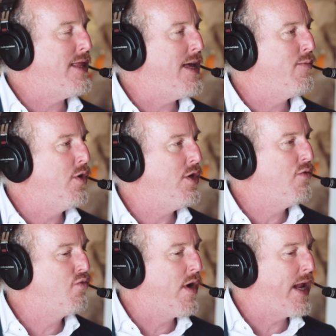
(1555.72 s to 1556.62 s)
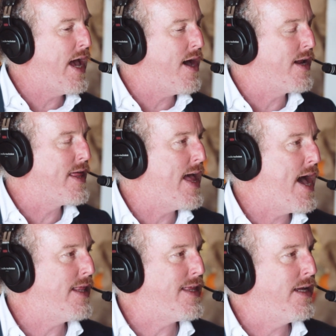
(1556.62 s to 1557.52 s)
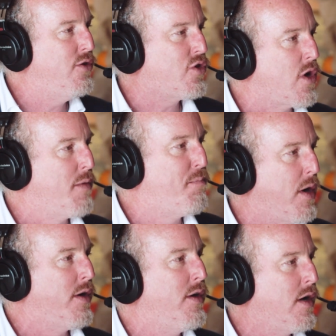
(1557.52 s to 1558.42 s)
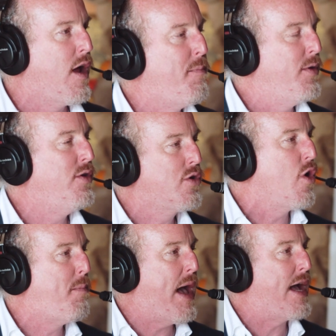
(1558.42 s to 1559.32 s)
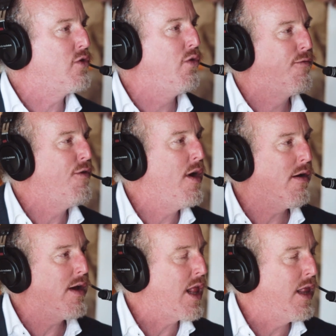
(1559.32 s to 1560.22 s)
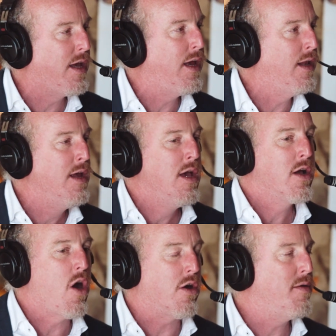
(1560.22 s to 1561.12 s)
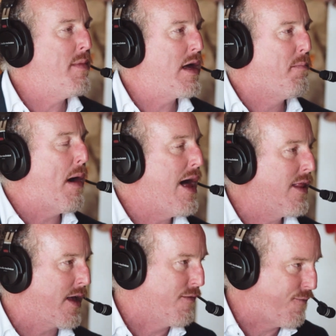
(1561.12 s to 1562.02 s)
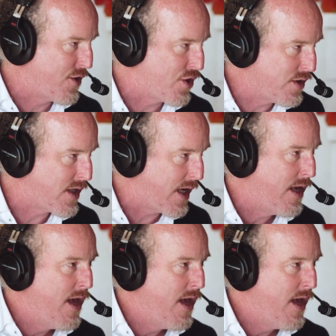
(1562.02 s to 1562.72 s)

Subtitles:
And then when you run out of that, then you start burning it up and you go back to a very clean cardiometabolic efficiency.